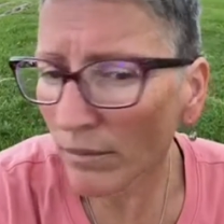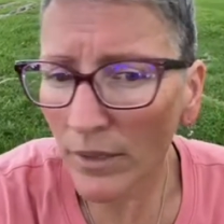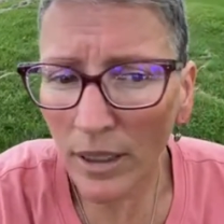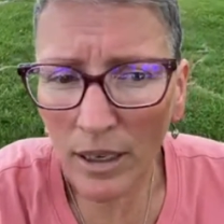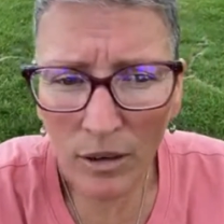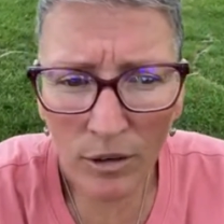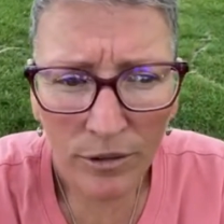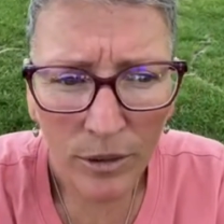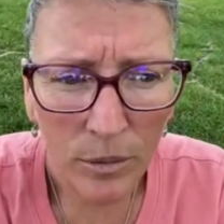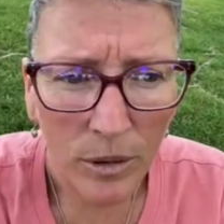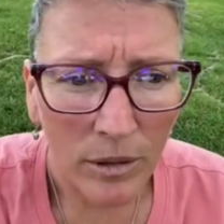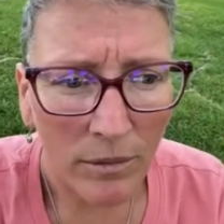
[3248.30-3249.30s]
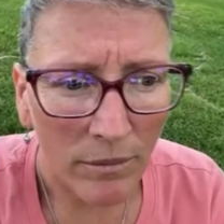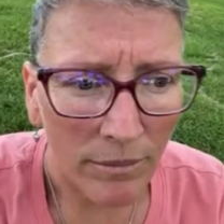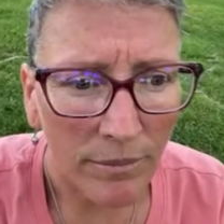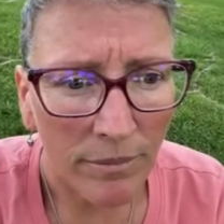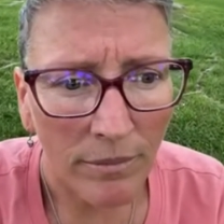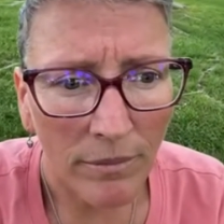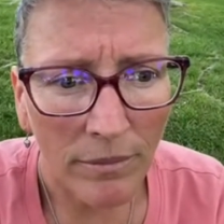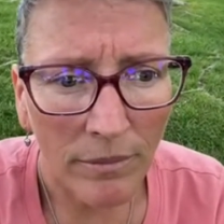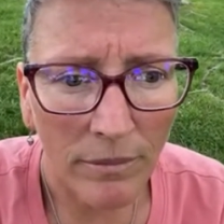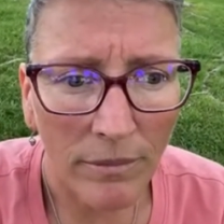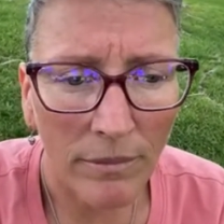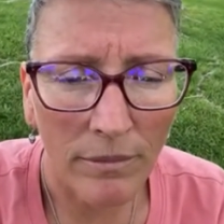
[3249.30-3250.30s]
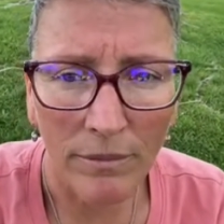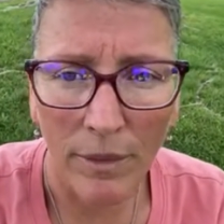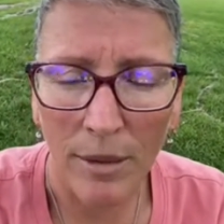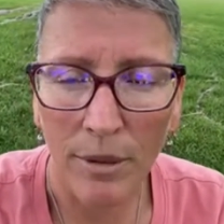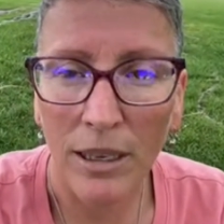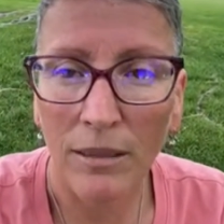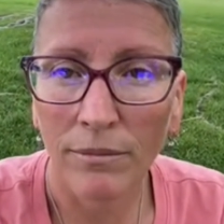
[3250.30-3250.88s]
I don't know if it would. Maybe.